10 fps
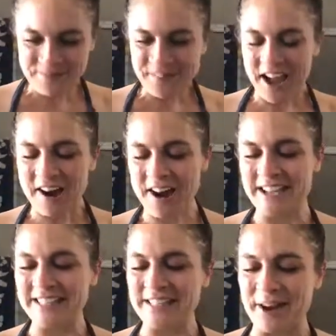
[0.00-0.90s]
All
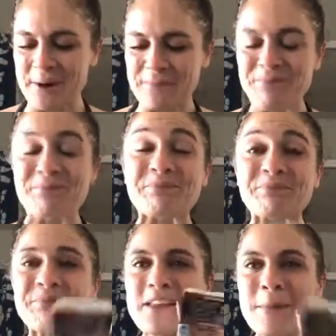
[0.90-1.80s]
right, so,
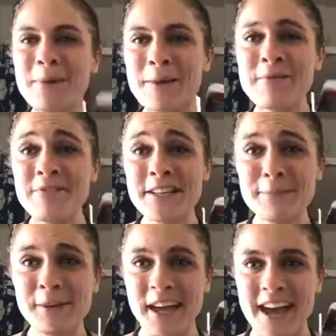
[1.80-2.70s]
but I'm a
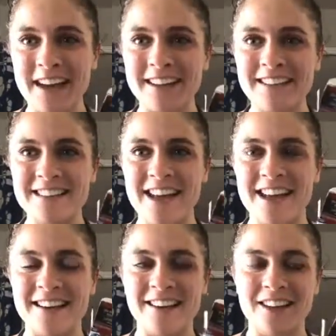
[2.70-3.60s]
Facebook addict
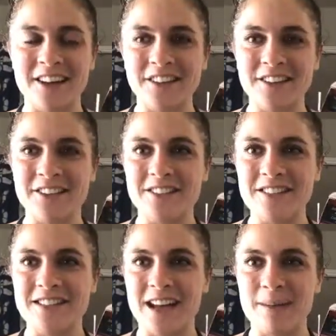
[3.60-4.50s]
and a lot of
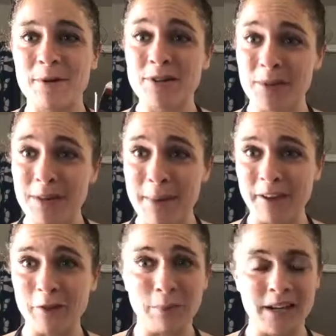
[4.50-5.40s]
girls are doing the
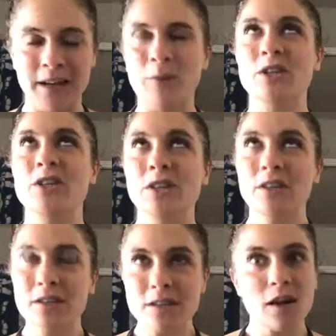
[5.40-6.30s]
microblading, which
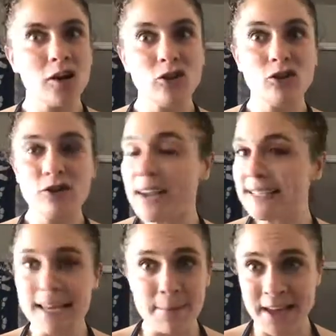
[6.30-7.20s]
looks
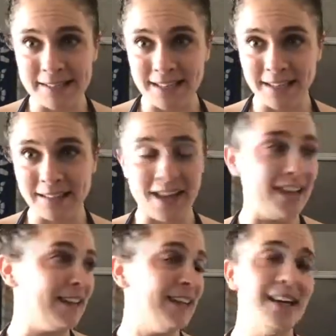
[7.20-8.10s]
crazy amazing.
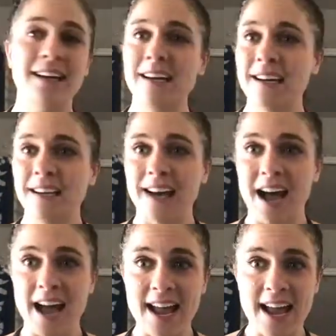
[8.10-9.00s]
Like,
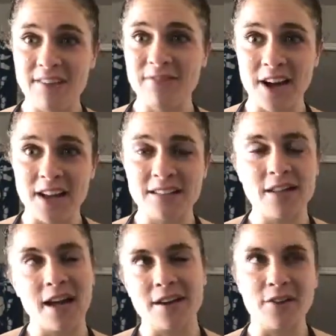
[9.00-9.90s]

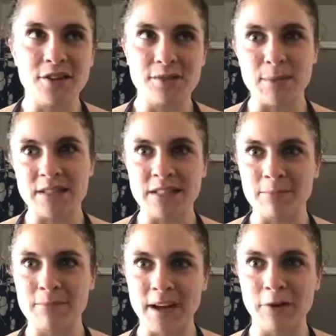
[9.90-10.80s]
I know there's been some
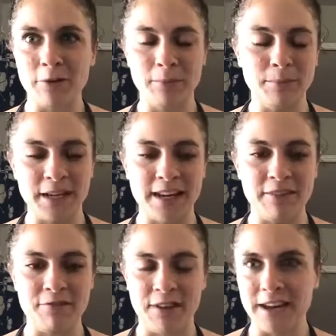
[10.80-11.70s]
microblading
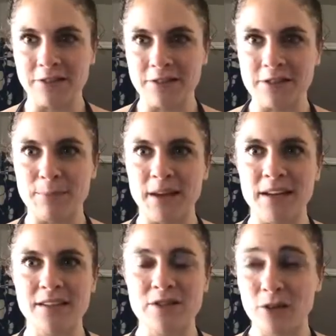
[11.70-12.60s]
fails,
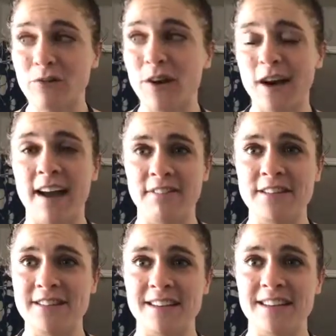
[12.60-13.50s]
but so far I haven't
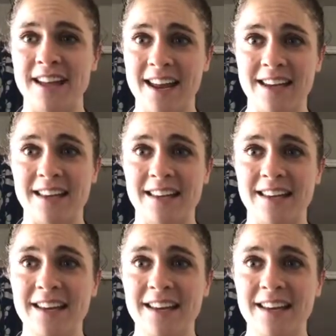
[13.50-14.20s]
seen any